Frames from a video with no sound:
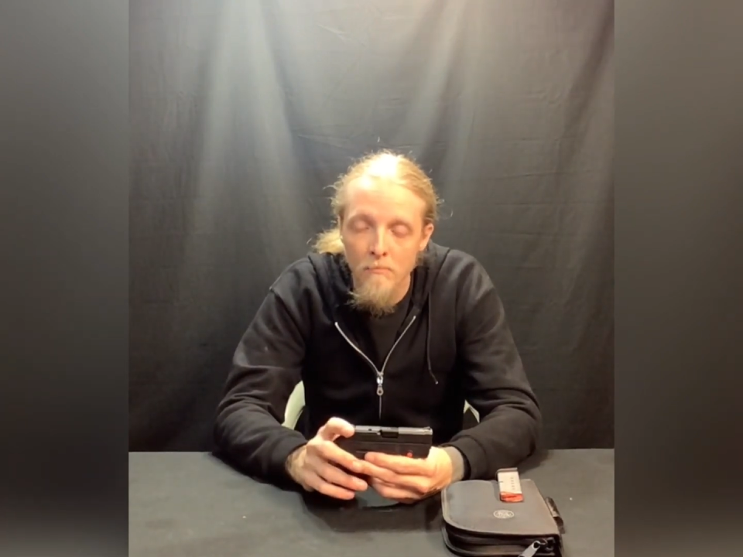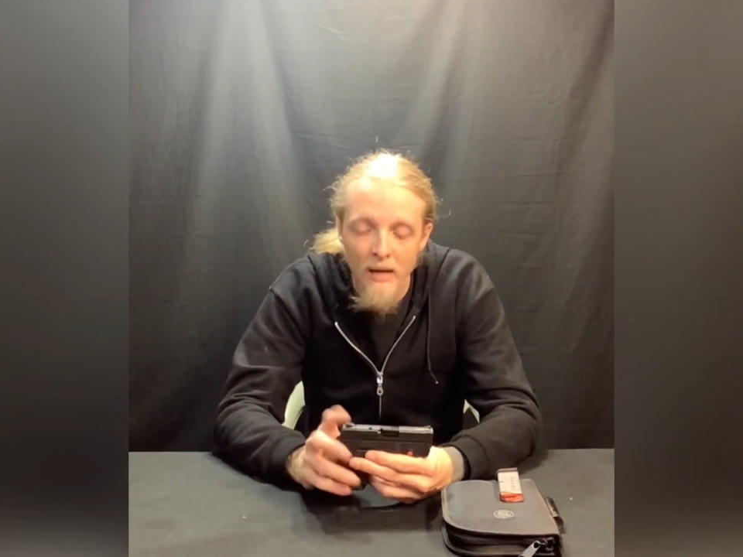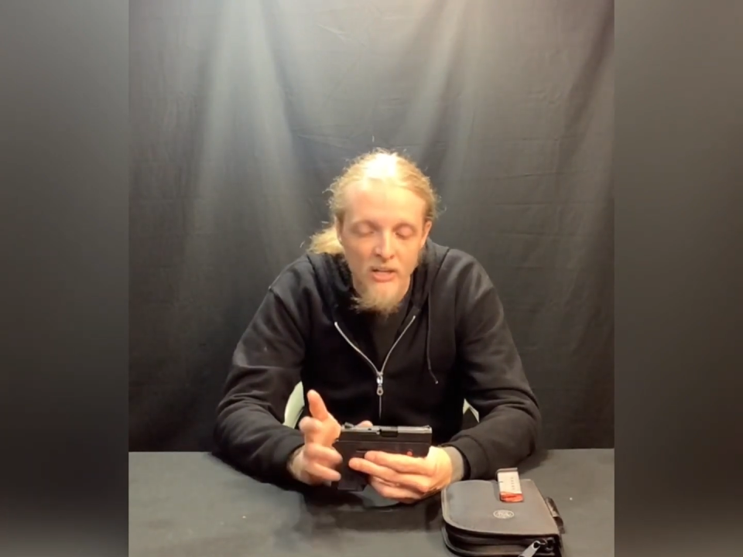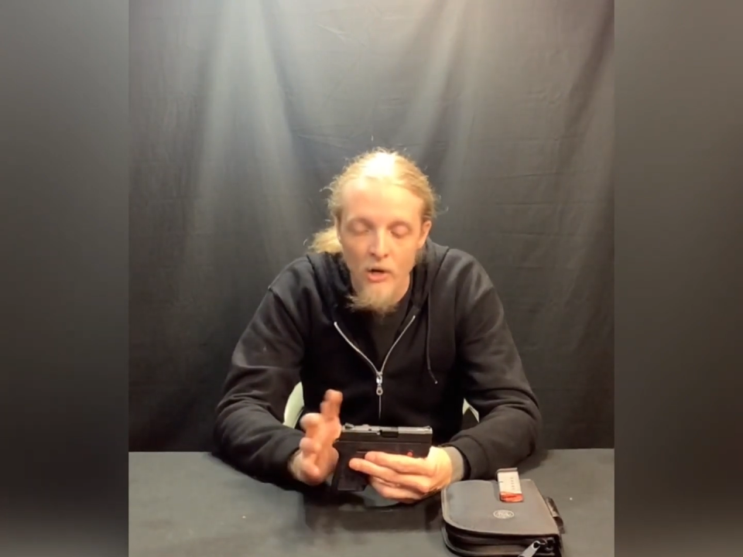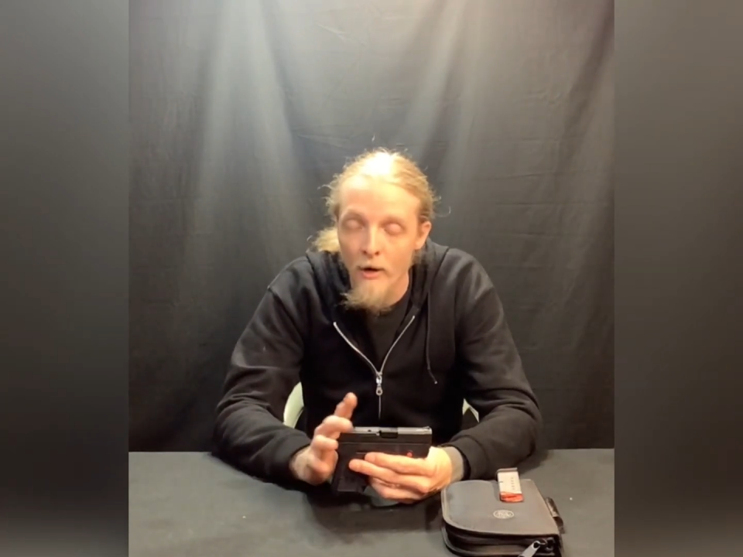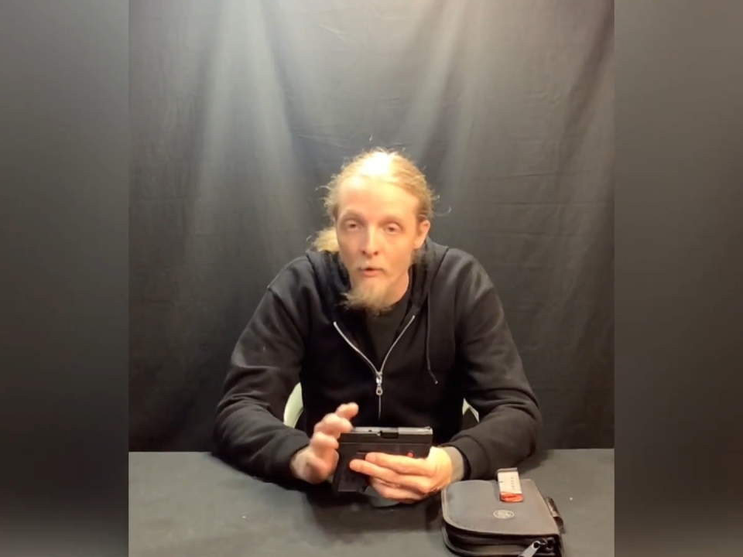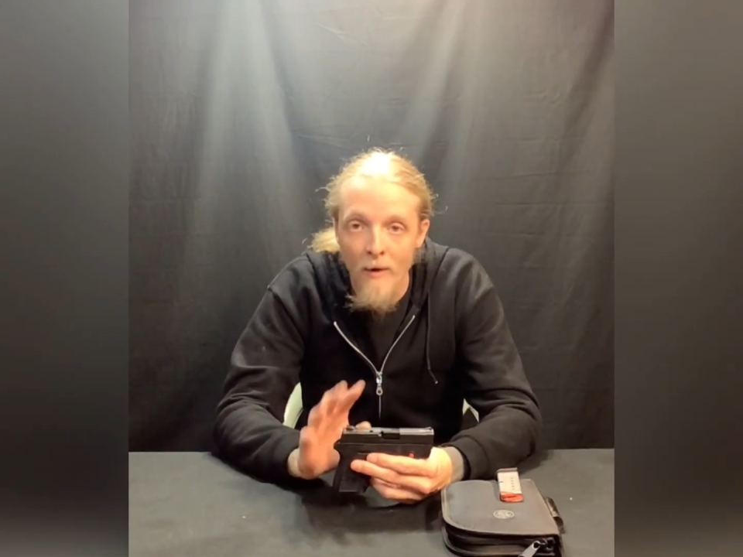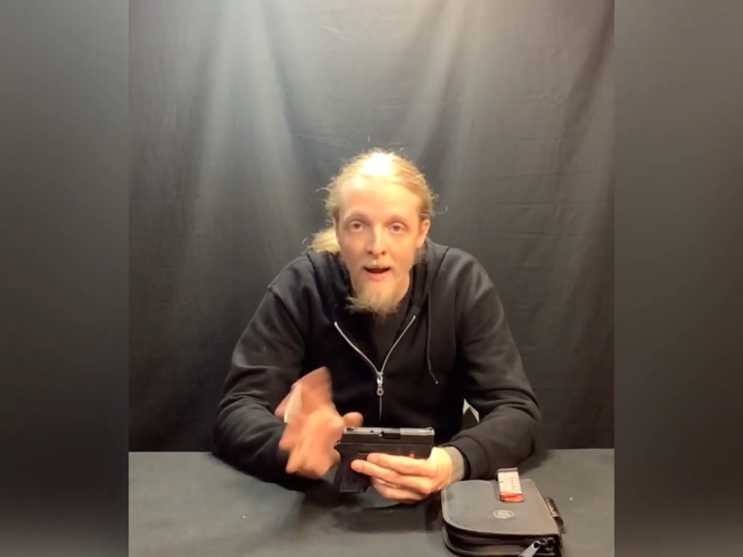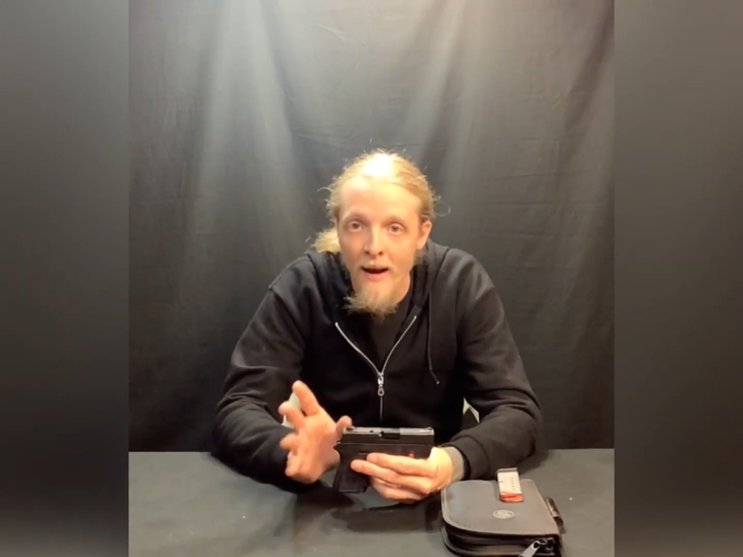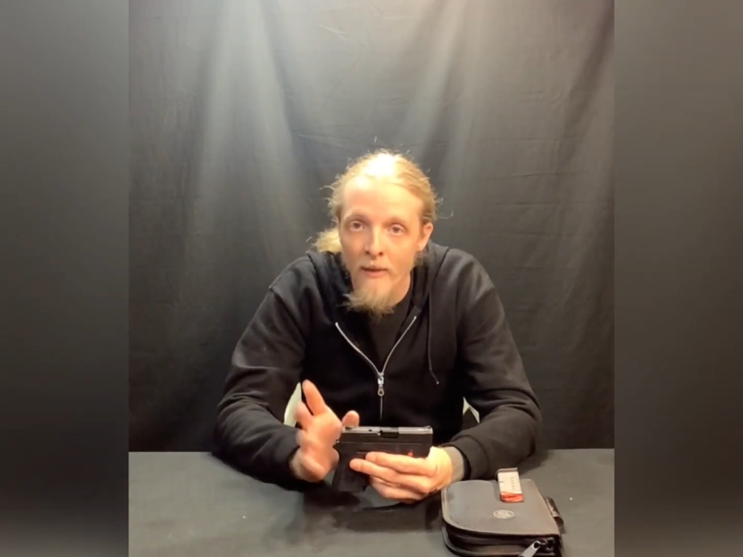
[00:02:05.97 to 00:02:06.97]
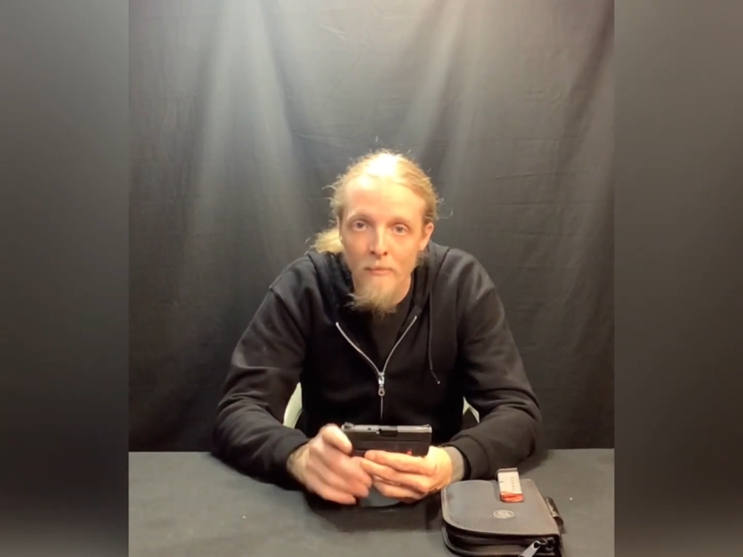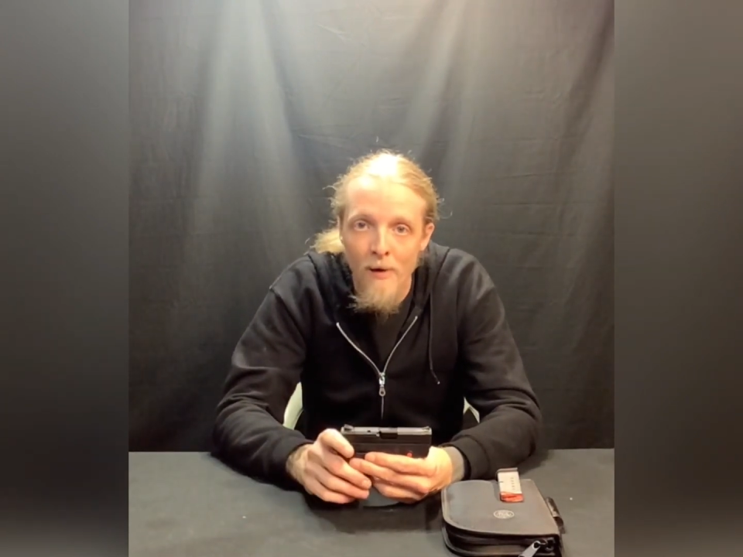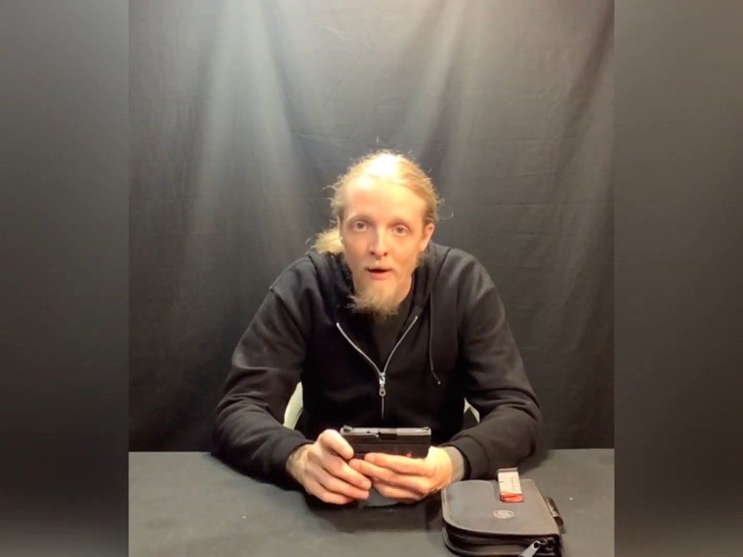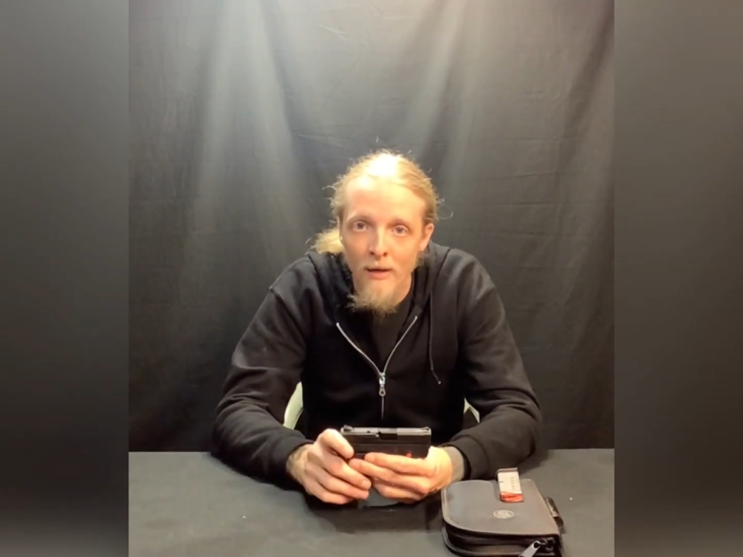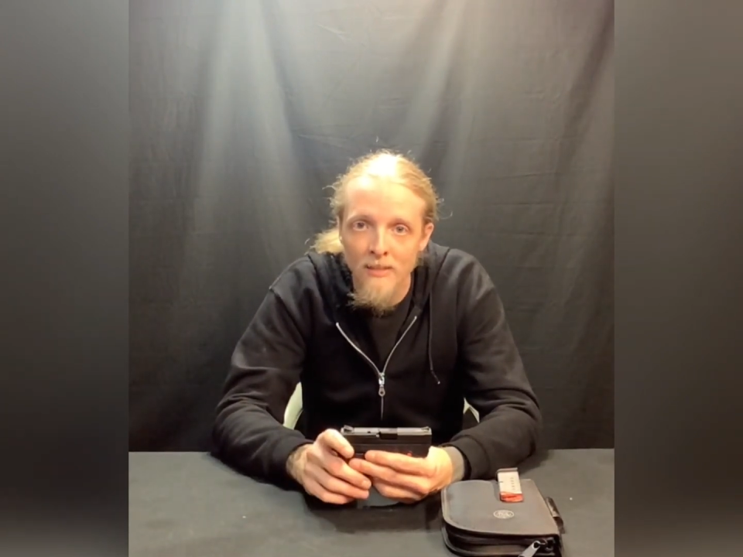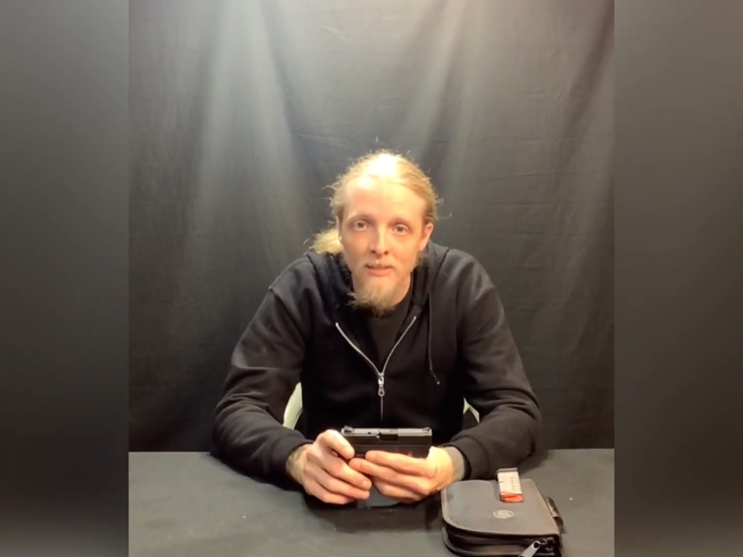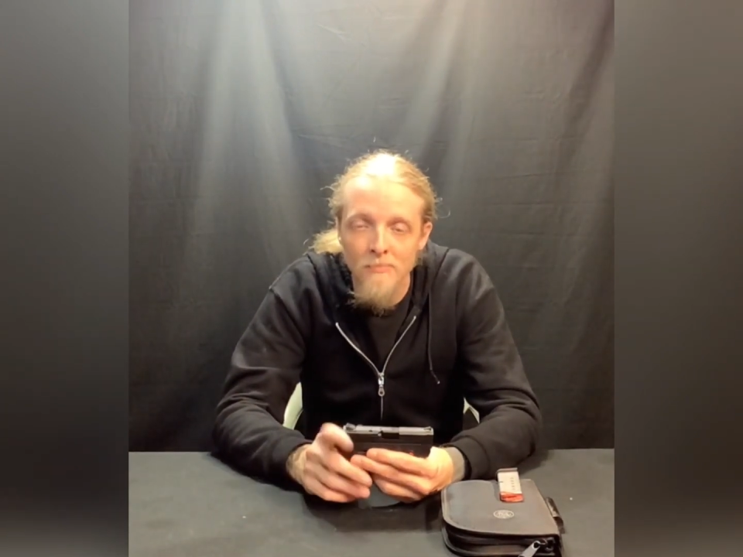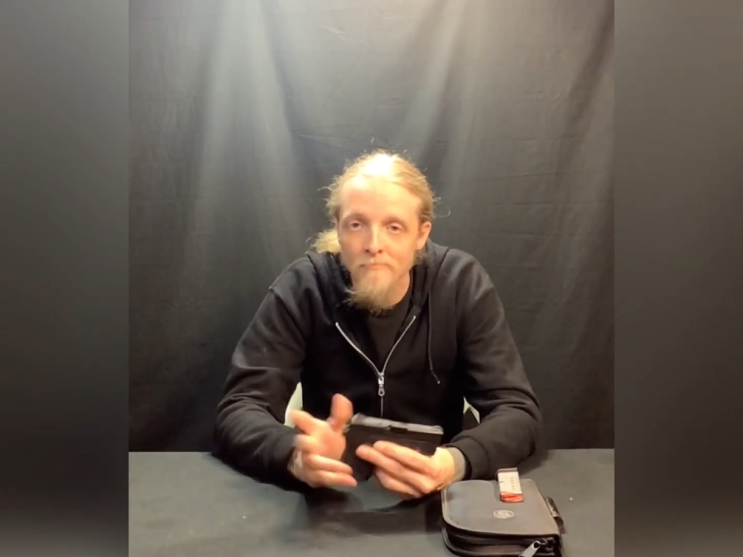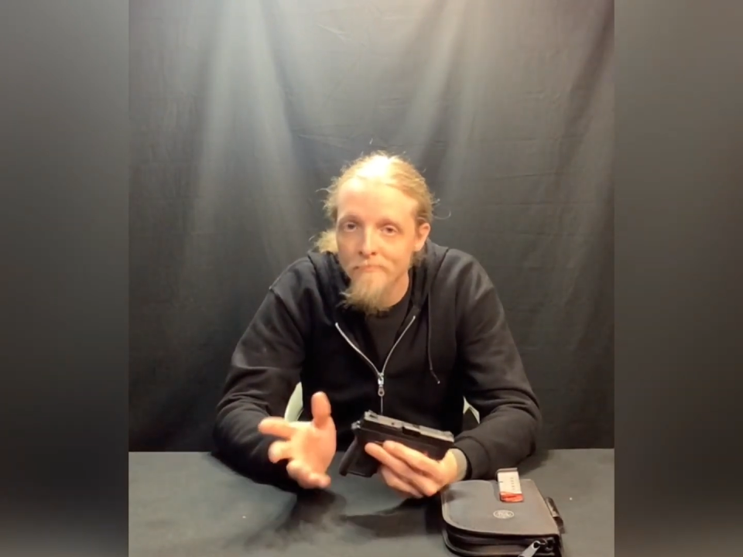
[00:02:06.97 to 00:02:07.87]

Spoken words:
I shot it right out of the box.